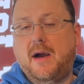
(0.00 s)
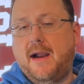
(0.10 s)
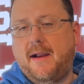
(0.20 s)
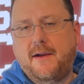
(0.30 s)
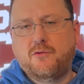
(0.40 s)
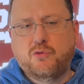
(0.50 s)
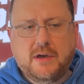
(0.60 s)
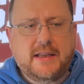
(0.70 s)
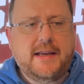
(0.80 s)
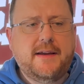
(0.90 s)
I, I
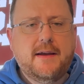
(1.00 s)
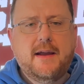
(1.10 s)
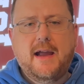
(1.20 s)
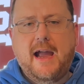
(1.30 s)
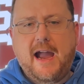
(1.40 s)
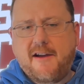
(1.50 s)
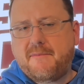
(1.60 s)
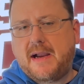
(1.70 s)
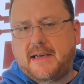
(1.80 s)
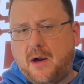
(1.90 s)
really have
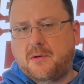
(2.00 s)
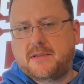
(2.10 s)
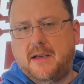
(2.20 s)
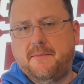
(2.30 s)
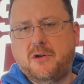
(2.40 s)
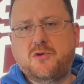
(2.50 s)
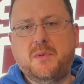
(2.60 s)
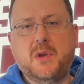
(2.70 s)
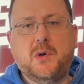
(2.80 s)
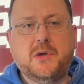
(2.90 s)
my doubts that Mitchell
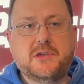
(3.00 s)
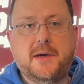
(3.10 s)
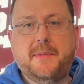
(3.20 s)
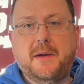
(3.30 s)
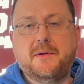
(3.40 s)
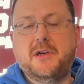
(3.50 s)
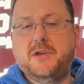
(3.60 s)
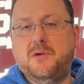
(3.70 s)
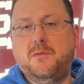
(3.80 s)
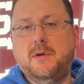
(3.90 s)
Miller is going to be able to
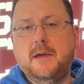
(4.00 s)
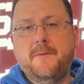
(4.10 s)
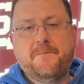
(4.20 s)
do